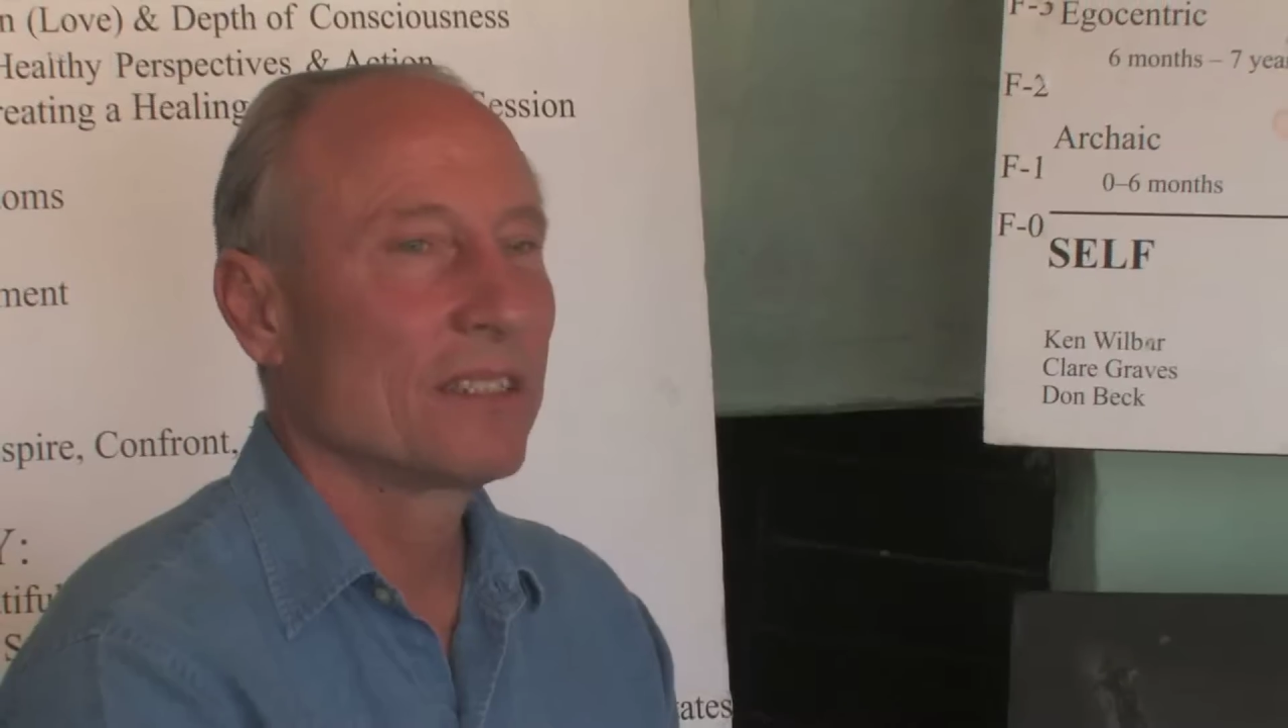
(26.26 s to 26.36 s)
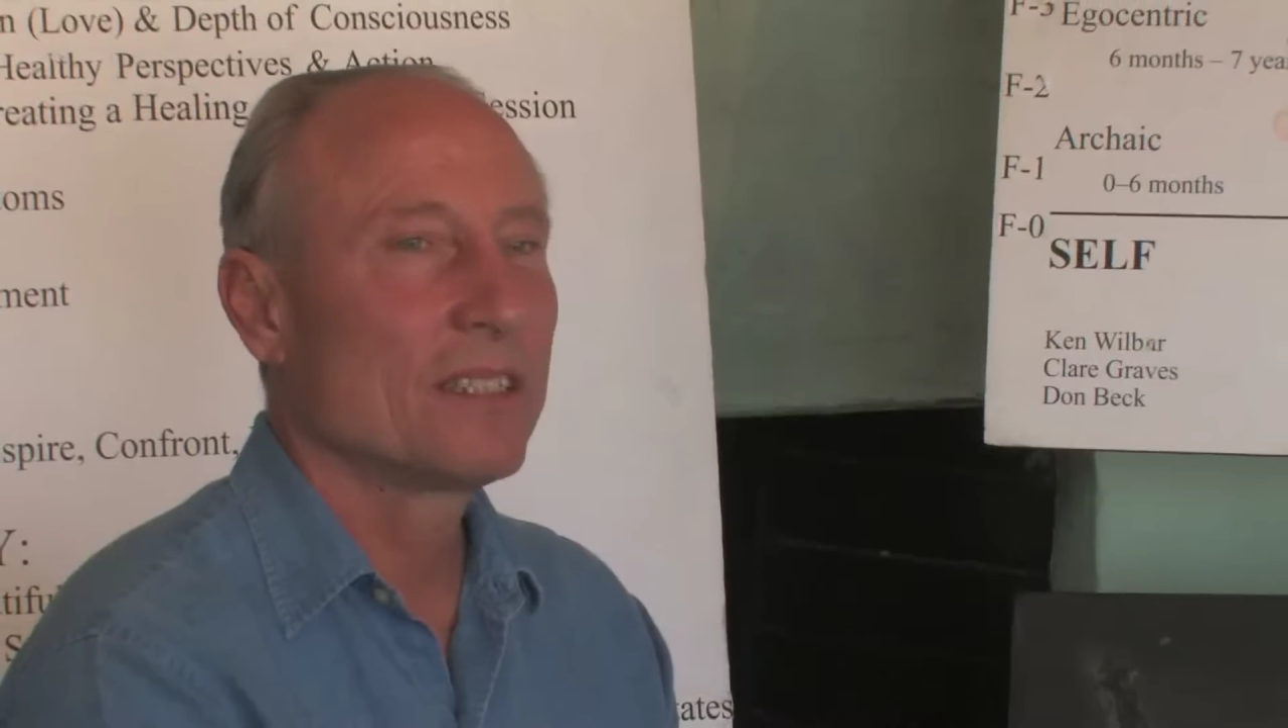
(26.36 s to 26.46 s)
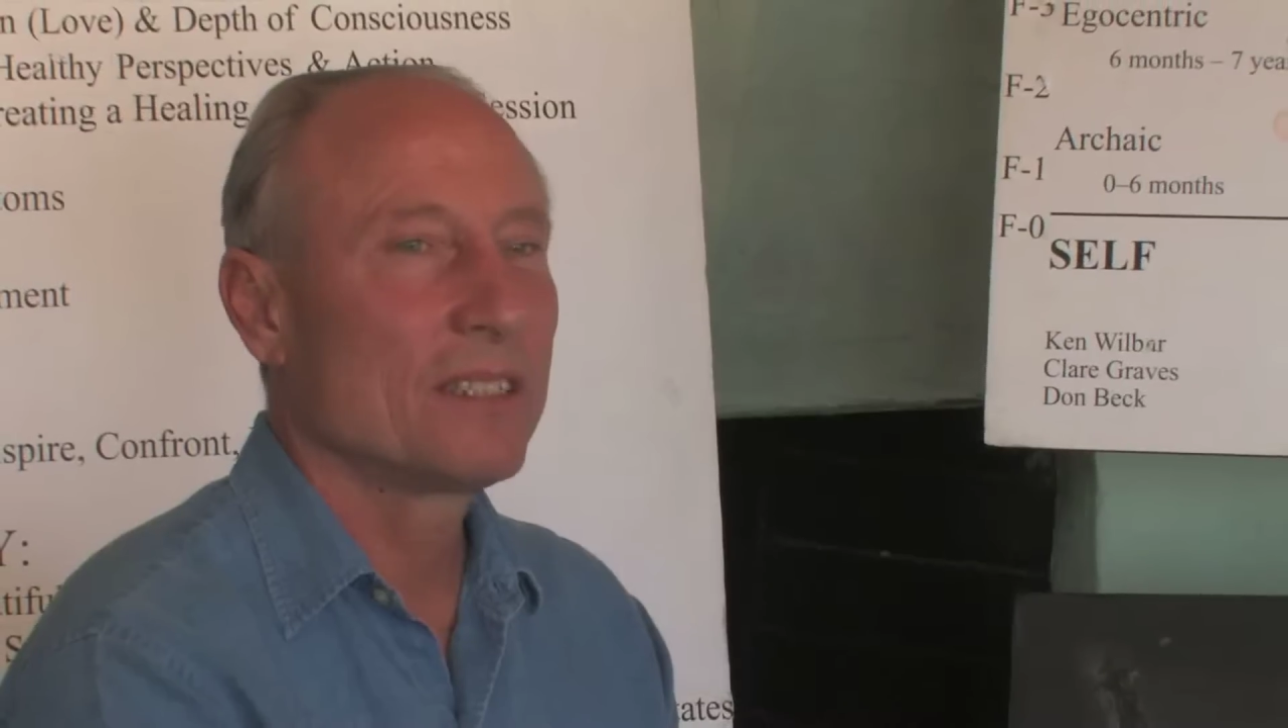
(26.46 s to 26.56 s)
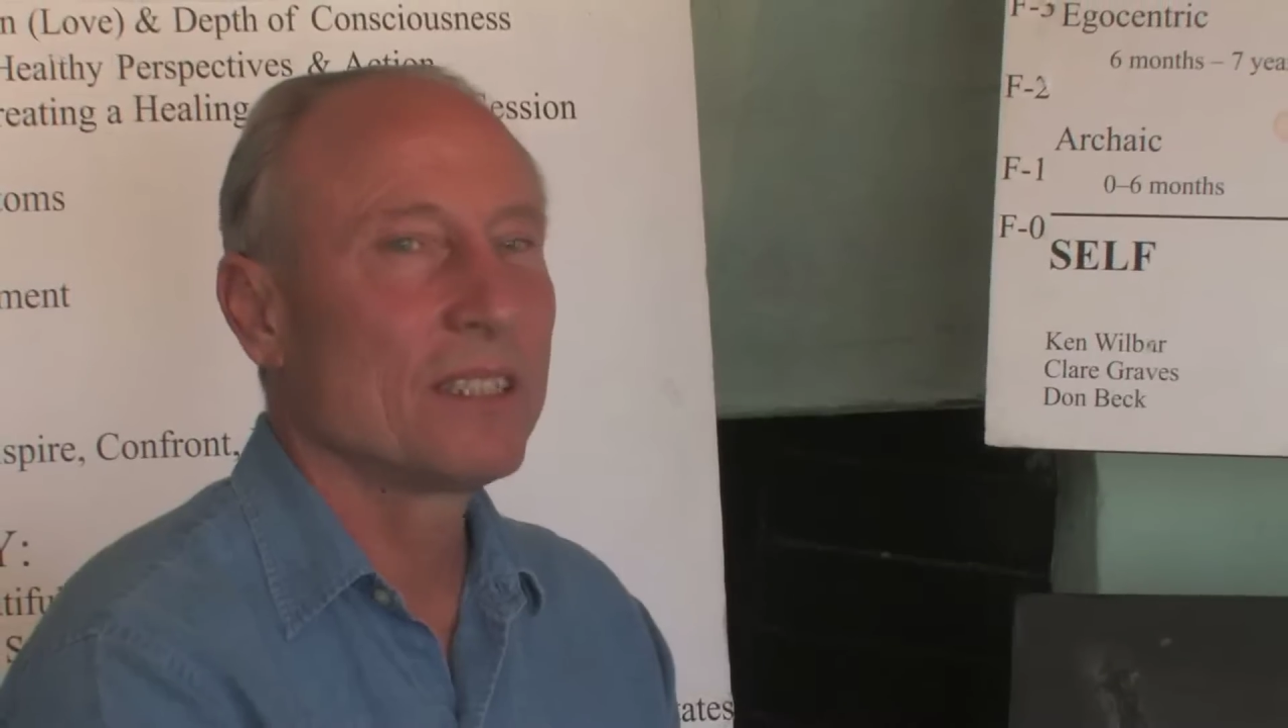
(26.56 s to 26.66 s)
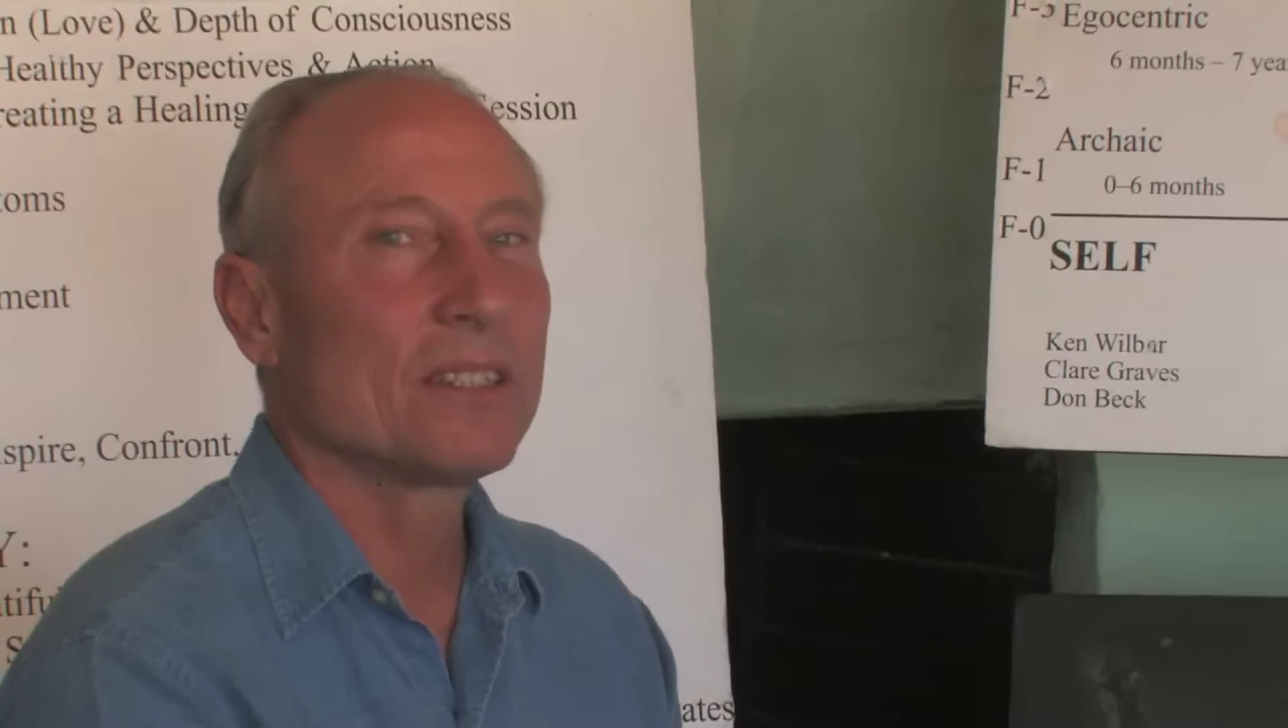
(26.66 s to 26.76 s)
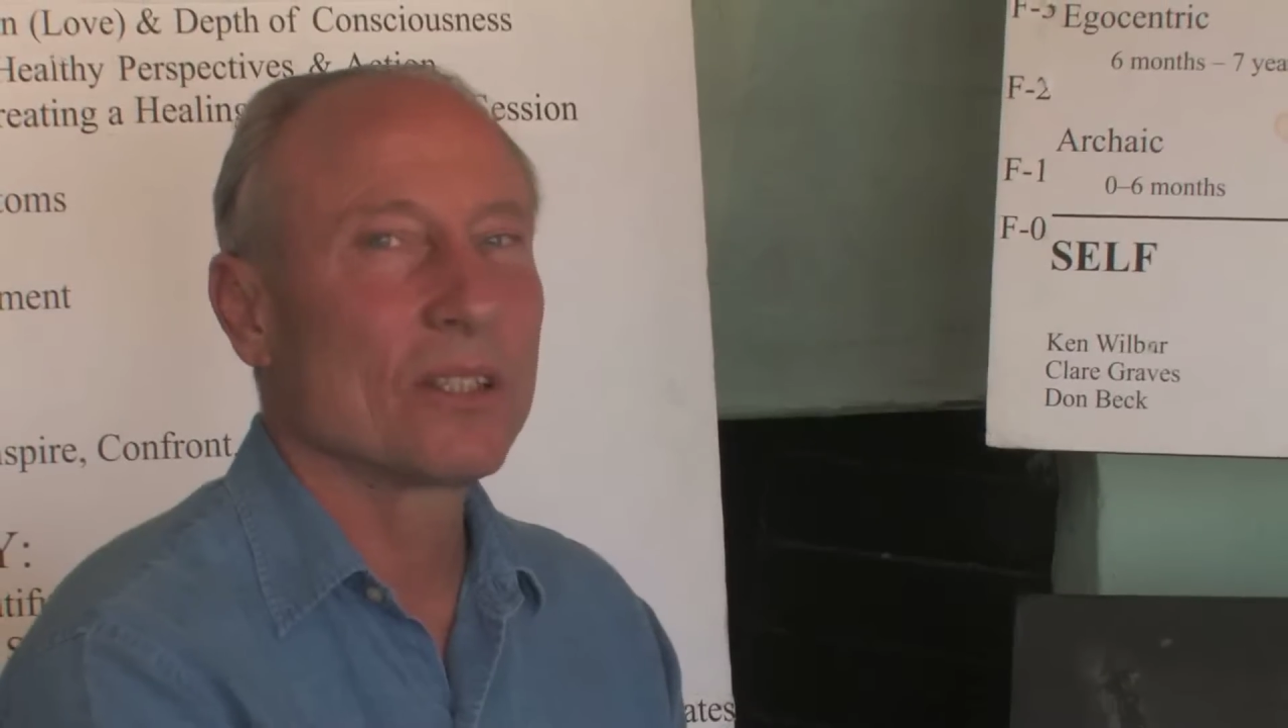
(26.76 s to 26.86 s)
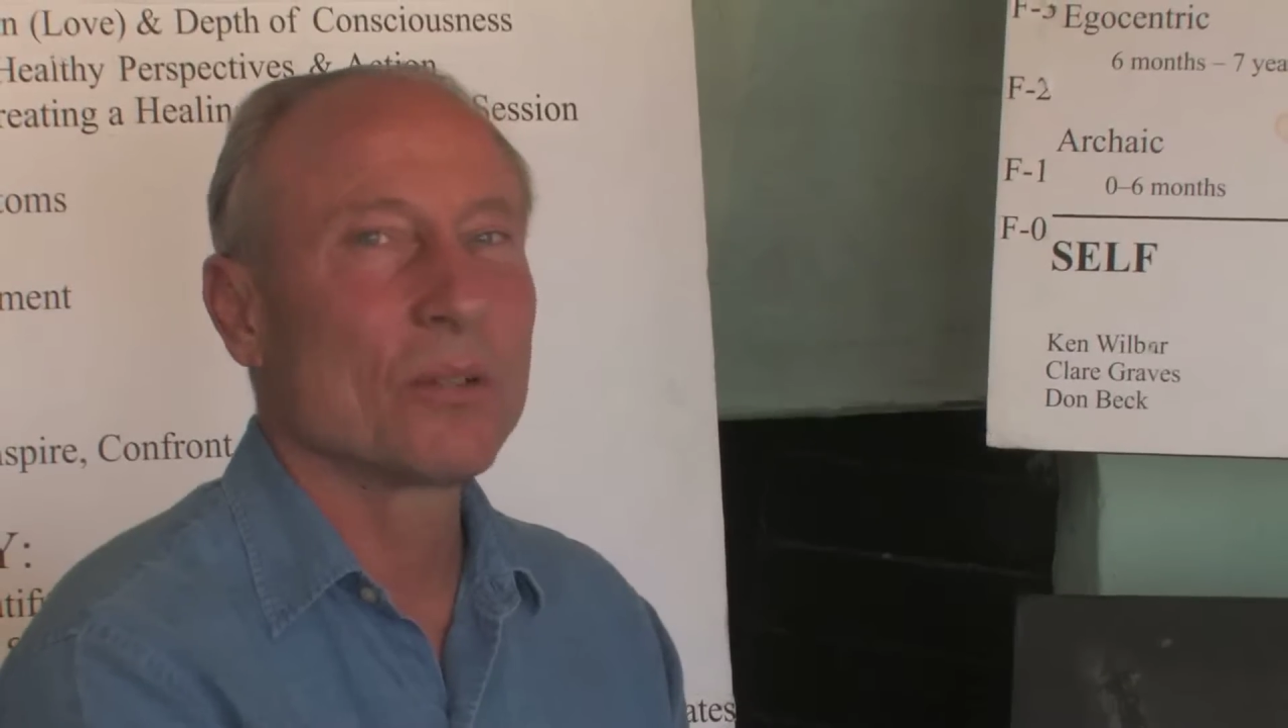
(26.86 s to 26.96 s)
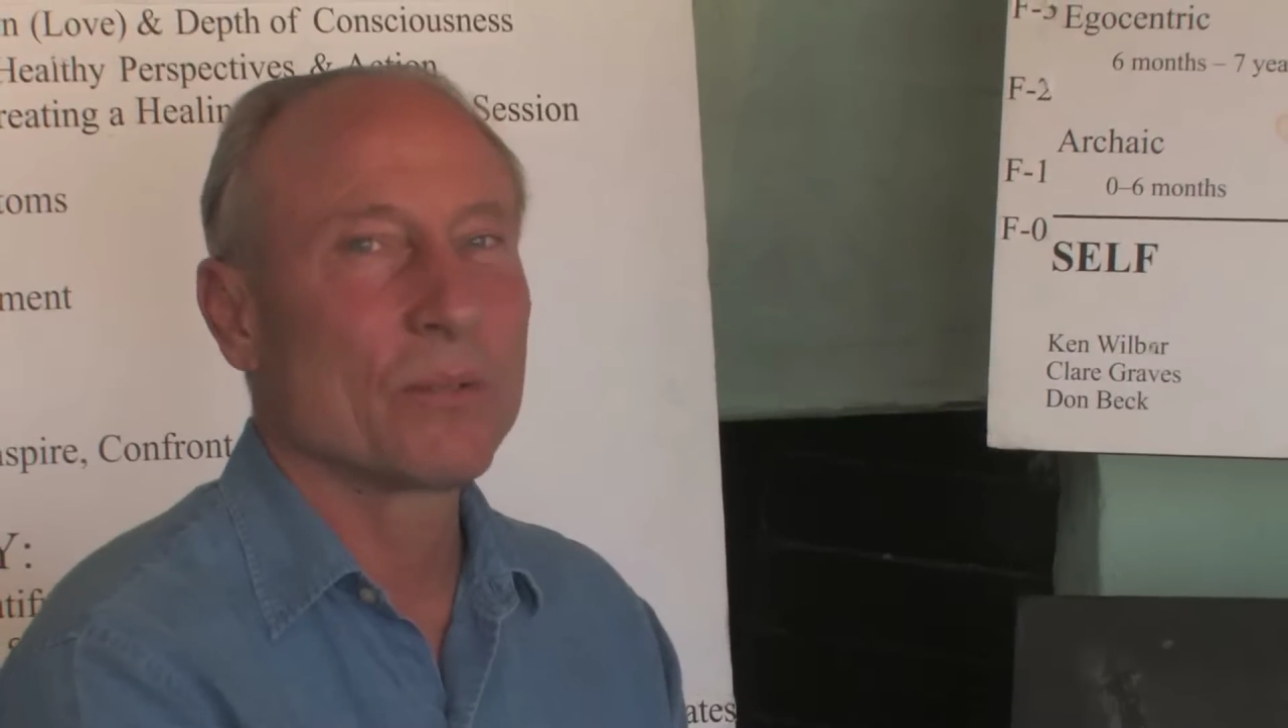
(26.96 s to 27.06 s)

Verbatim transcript: to deal